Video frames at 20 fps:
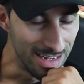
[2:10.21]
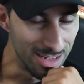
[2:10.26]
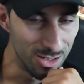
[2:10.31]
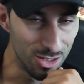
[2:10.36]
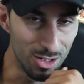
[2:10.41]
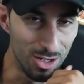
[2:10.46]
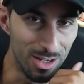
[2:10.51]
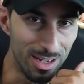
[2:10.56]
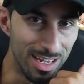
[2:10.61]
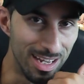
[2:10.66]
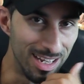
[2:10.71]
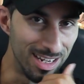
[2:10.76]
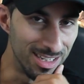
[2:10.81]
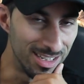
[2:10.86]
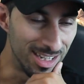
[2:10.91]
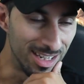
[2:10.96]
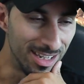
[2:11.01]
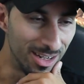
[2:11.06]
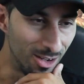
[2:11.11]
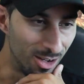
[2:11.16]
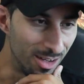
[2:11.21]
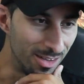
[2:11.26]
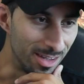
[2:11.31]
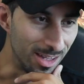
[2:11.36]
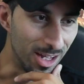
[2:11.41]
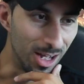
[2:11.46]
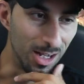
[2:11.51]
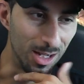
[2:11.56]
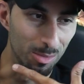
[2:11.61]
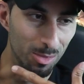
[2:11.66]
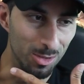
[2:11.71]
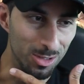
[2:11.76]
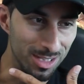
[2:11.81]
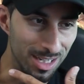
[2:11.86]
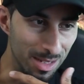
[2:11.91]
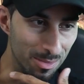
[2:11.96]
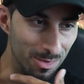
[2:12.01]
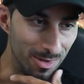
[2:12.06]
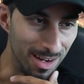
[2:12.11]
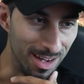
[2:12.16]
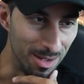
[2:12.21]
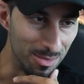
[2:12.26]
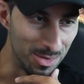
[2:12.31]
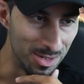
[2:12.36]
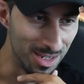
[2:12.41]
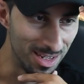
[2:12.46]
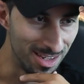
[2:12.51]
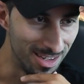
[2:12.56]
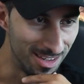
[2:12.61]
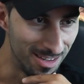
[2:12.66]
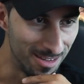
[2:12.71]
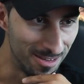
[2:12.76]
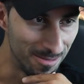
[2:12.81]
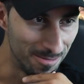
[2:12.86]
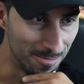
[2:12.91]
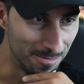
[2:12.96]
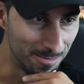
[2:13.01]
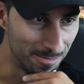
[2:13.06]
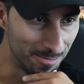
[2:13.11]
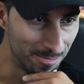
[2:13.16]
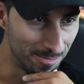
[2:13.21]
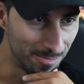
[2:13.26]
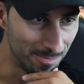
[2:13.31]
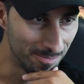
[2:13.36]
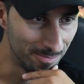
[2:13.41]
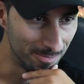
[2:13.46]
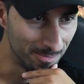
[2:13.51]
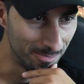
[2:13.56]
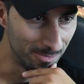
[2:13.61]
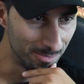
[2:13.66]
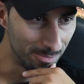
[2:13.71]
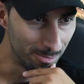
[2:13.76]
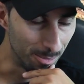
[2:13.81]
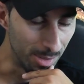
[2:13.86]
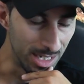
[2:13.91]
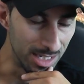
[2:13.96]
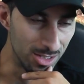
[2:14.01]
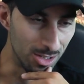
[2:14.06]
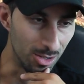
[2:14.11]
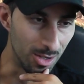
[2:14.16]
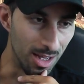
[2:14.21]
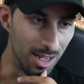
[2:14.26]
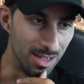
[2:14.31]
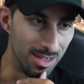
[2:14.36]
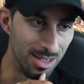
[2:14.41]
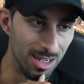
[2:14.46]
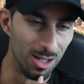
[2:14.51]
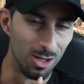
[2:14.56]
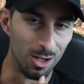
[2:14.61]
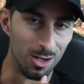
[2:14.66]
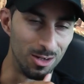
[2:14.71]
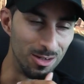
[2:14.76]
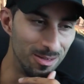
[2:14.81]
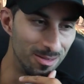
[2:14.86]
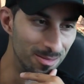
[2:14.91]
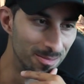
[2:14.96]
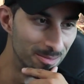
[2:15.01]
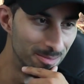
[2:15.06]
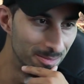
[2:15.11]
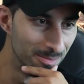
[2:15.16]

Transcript: He's a good kid. He's a little on the gullible side, perhaps. But it's okay. He'll learn.